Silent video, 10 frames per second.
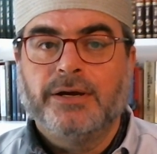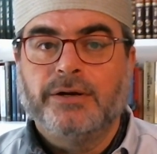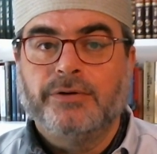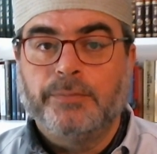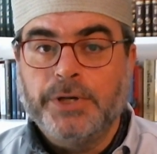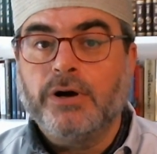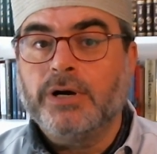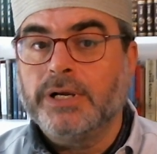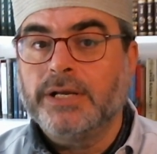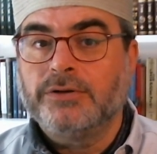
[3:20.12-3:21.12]
Rabbi
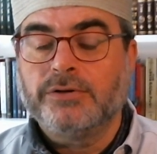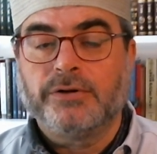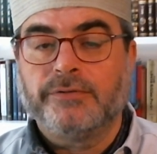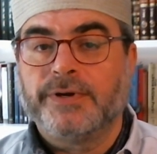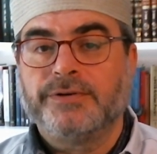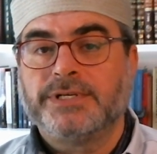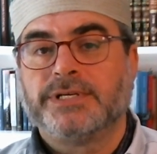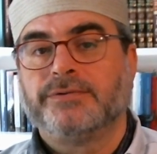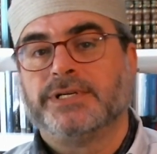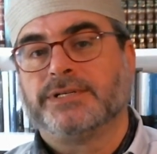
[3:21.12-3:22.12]
Yochanan took her very
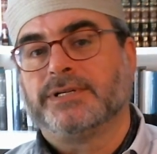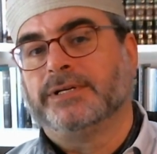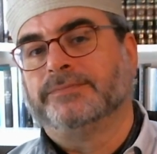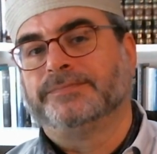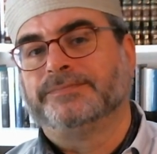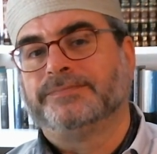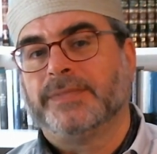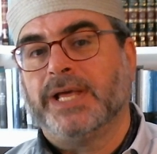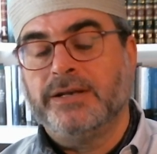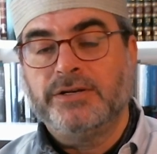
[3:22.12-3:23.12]
seriously
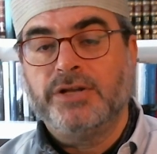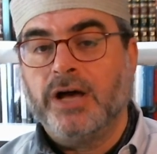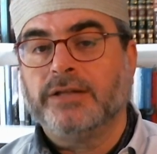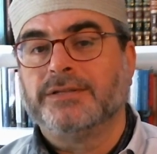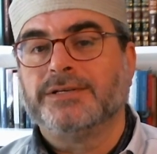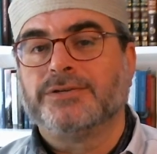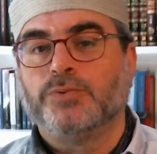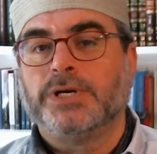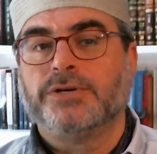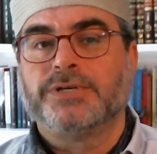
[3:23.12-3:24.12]
and taught this
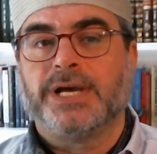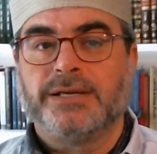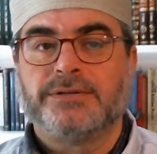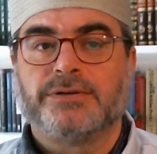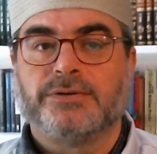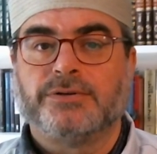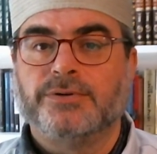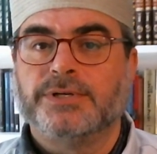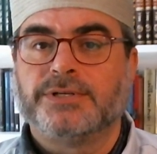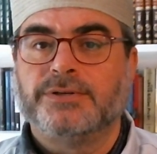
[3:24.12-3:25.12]
widow's answer to
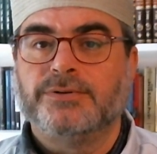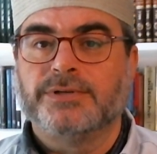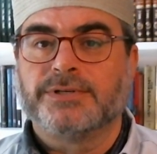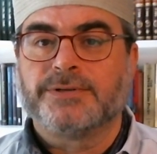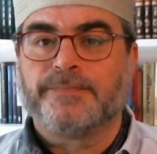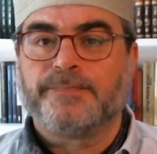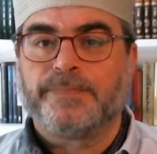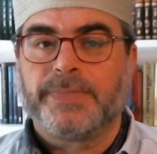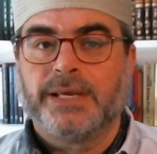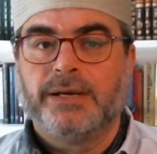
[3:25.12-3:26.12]
his students.
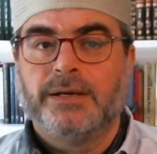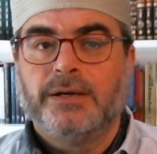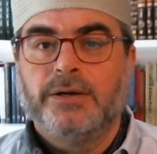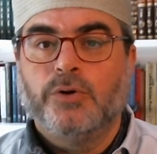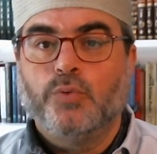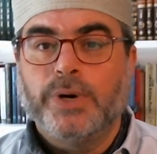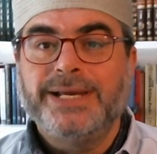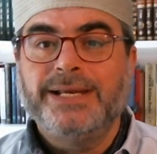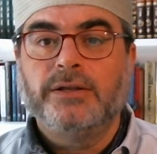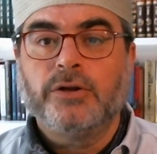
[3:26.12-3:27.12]
What he
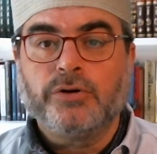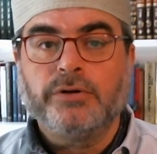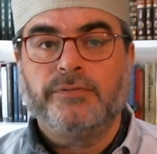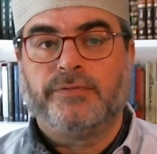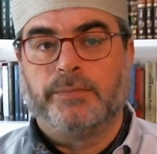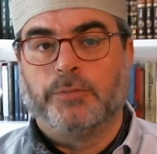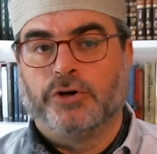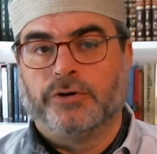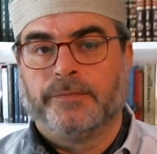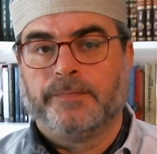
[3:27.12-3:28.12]
learned from
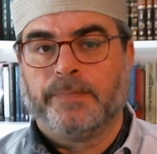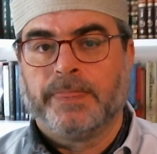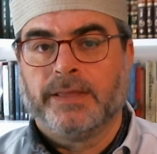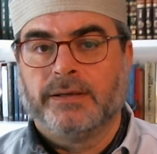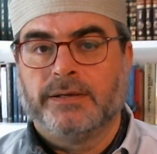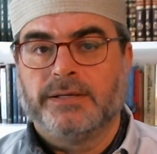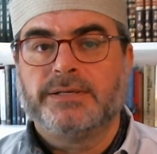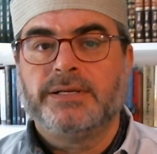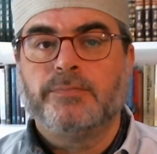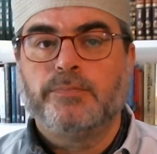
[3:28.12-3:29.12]
her is
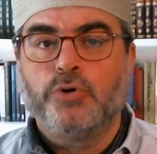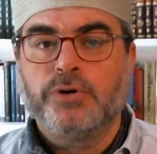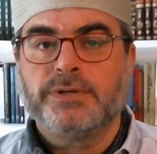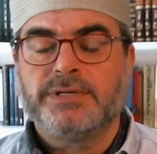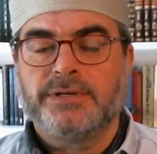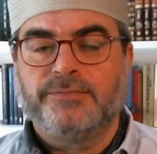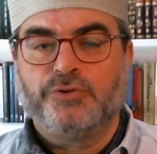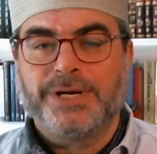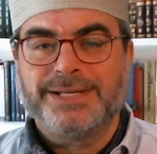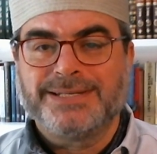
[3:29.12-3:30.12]
the importance of
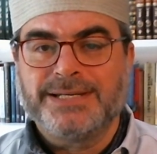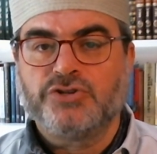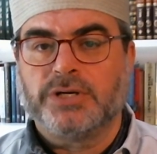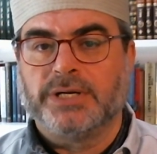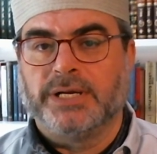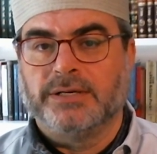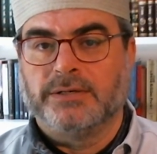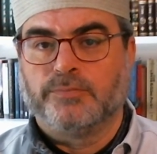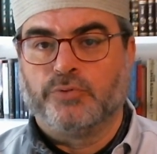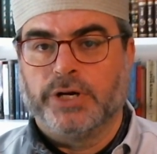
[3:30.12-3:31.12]
transitioning into
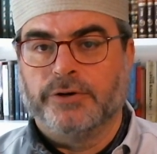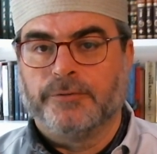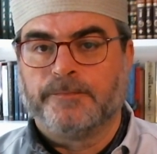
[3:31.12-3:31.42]
prayer,